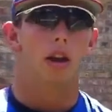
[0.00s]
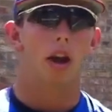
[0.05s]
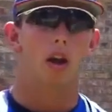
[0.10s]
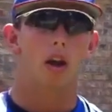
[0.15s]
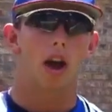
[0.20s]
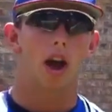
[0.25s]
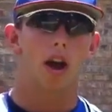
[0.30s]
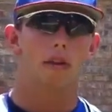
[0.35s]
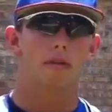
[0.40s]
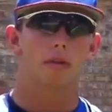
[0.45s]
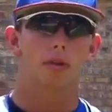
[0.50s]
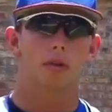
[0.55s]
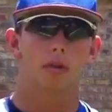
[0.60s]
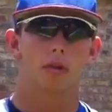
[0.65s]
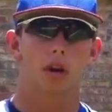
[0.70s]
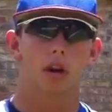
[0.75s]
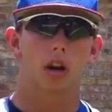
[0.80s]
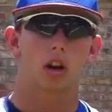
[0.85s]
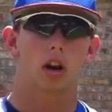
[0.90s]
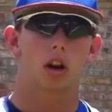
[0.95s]
Now after
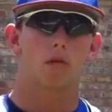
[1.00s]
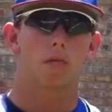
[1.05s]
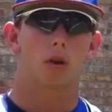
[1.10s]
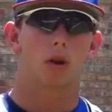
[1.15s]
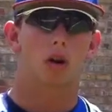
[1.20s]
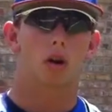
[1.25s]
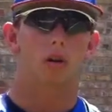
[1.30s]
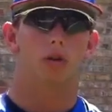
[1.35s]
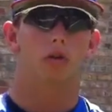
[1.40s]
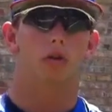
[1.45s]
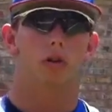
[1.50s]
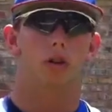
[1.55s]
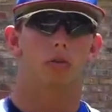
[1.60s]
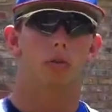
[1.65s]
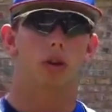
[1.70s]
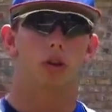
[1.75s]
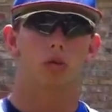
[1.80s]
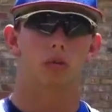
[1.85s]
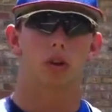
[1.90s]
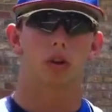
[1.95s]
throwing a curveball,
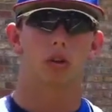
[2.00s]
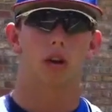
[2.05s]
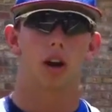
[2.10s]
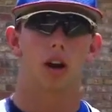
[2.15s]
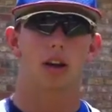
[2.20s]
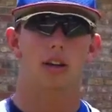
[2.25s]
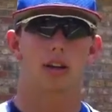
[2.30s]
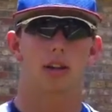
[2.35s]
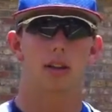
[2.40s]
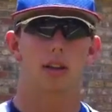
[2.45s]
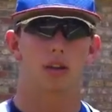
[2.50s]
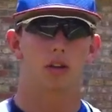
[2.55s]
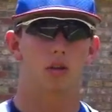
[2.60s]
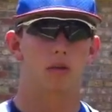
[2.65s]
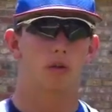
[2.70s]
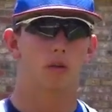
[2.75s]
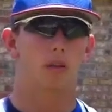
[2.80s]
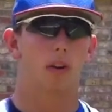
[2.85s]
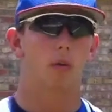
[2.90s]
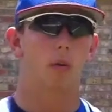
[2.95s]
you must realize that
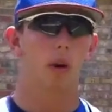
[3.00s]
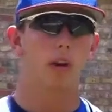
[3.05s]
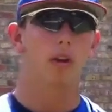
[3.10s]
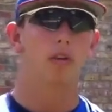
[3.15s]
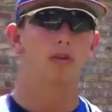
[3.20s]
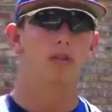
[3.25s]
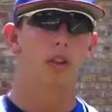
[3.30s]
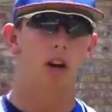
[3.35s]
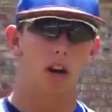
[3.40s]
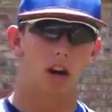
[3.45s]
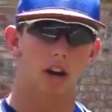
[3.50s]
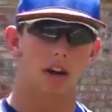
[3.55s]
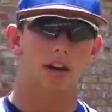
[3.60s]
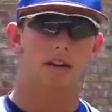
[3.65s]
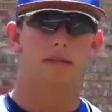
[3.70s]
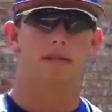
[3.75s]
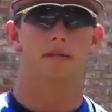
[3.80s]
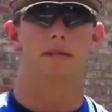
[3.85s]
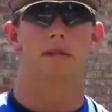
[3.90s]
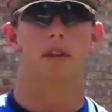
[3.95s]
what you've
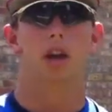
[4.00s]
done,